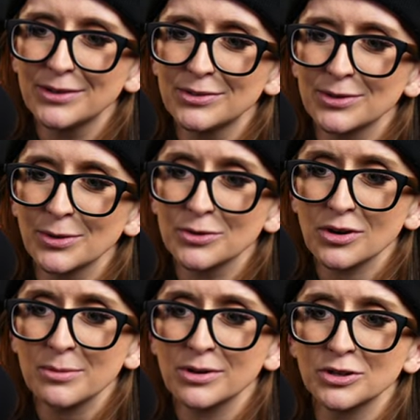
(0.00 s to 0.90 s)
so the
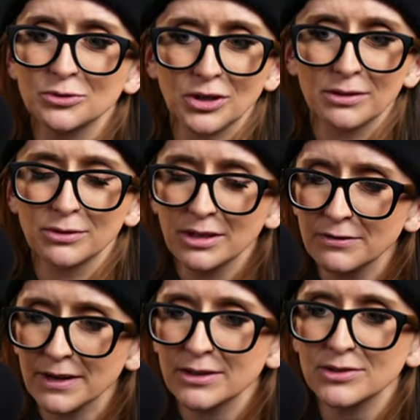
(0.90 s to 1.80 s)
dry brush dried really
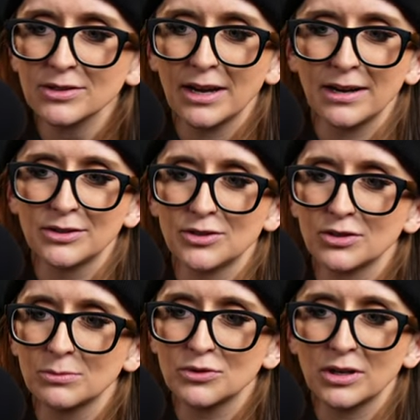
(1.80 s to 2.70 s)
fast and i just
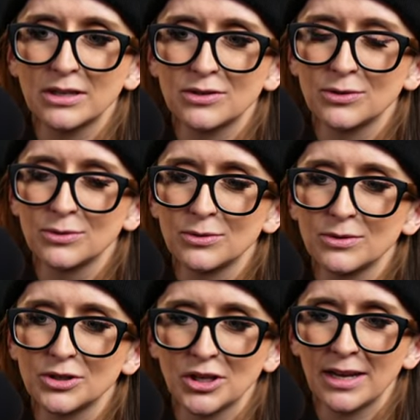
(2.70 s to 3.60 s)
jumped straight to
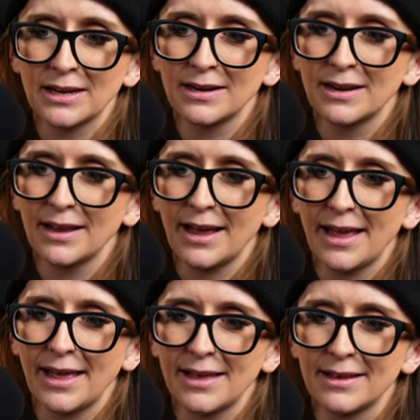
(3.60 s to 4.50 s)
the shade
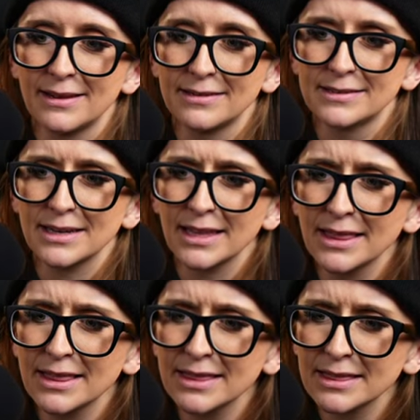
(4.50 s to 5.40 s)
and i
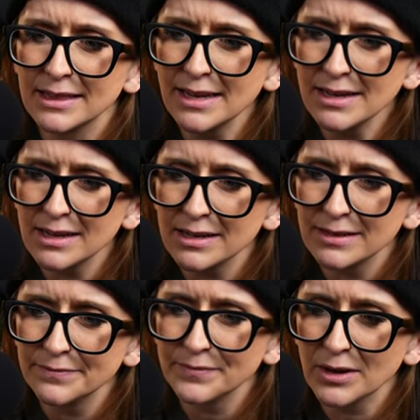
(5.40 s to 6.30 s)
think
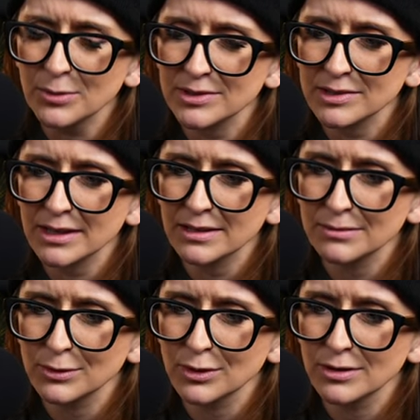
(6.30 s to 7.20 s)
I don't want to say
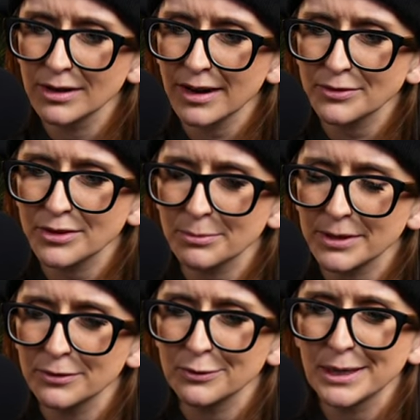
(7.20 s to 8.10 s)
wrong. I'd have to look back
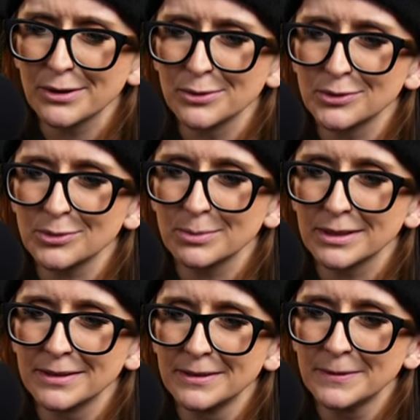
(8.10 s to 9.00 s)
over my notes,
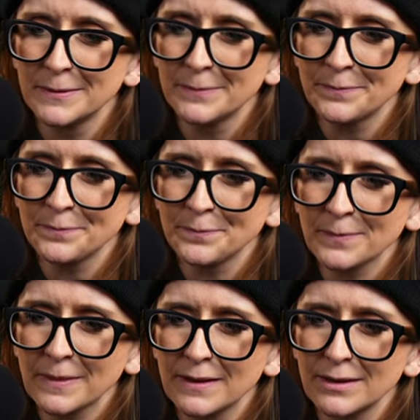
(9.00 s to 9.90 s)
but
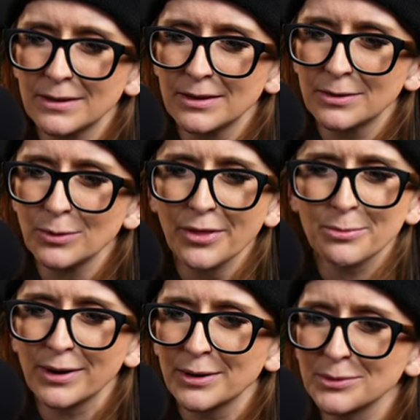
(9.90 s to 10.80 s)
one of the
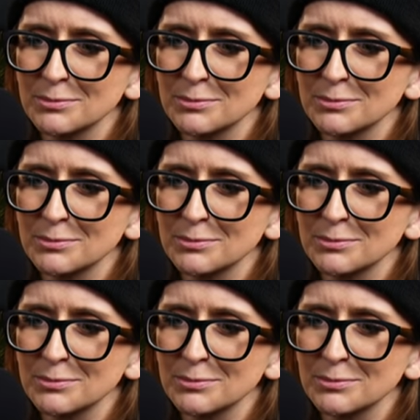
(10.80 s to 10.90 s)
Browns.